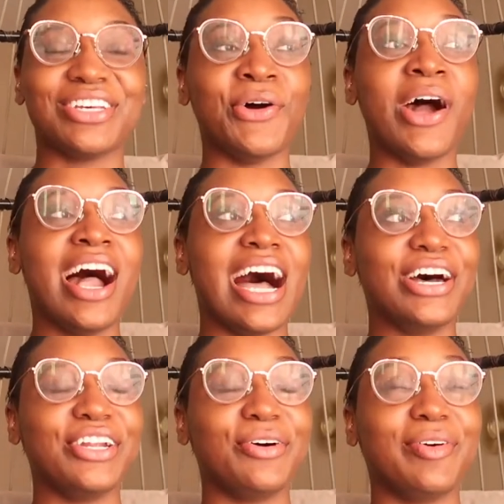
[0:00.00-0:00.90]
So
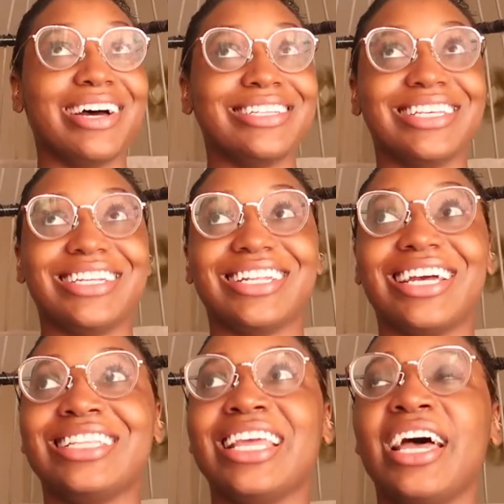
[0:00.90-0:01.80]
I don't know why I said it
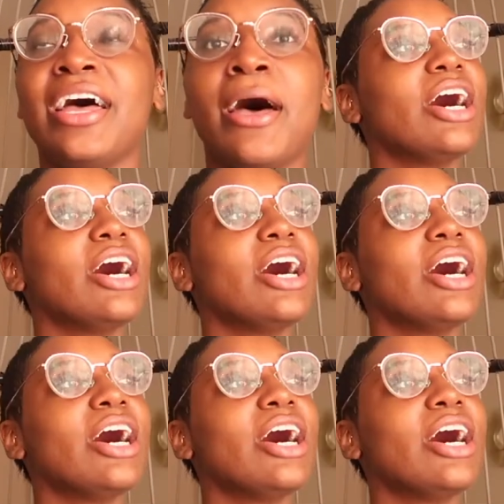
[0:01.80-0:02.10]
like that.